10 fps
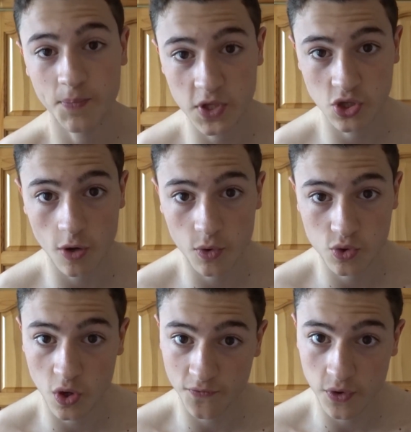It's normal
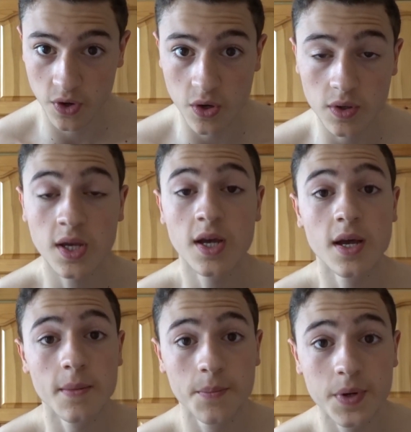to not feel good,
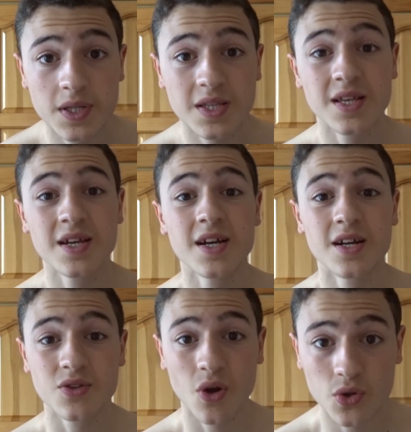but
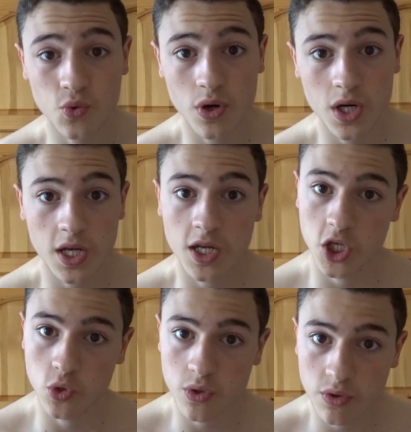don't worry,
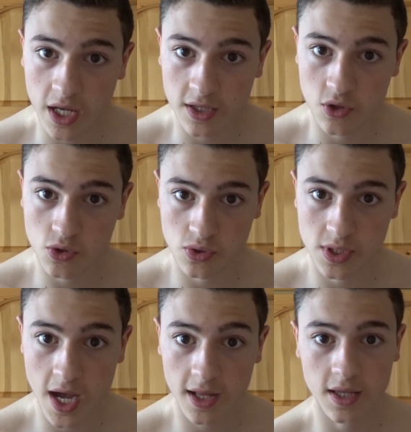you will get used to
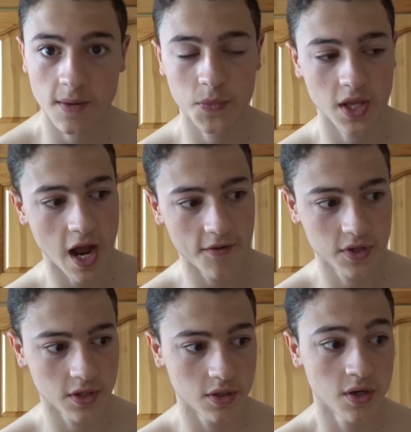that.
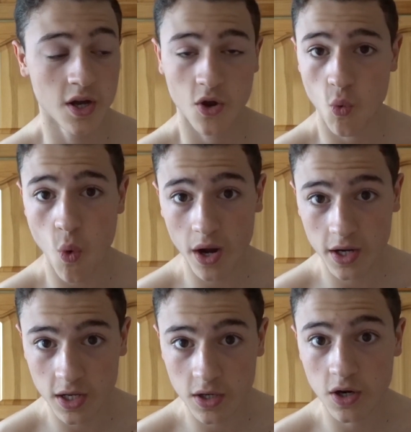After 1
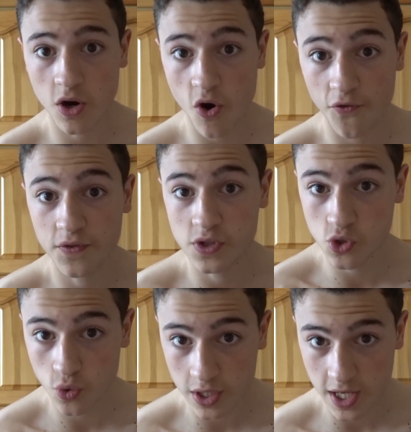year of
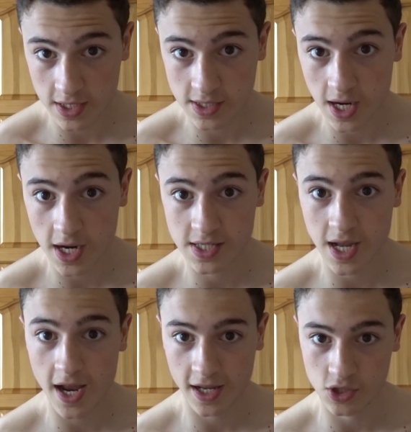doing the exercise,
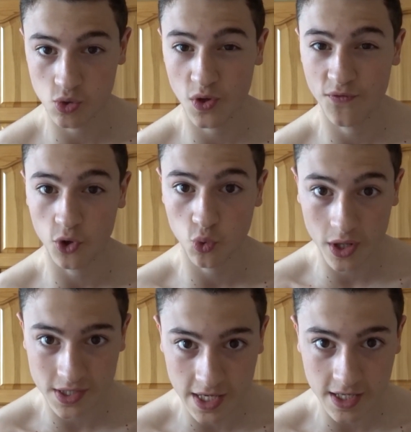I can do it for
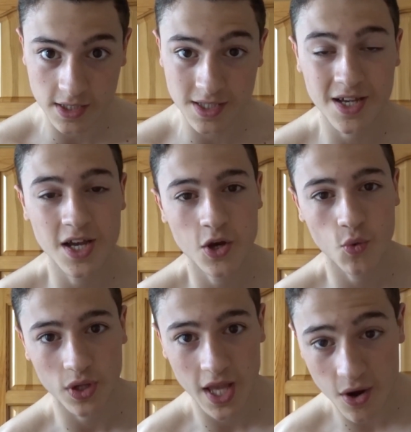20 seconds
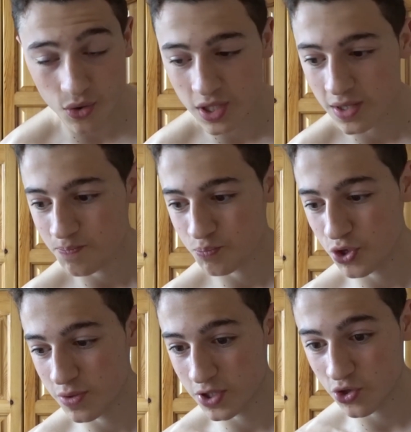without
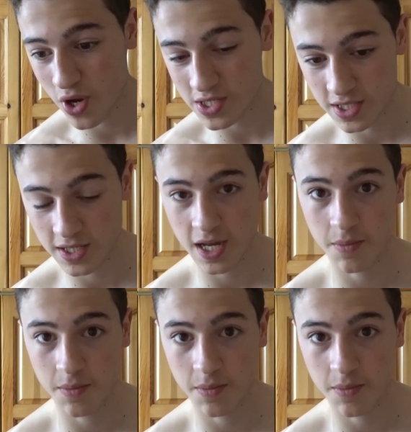pretty much resting.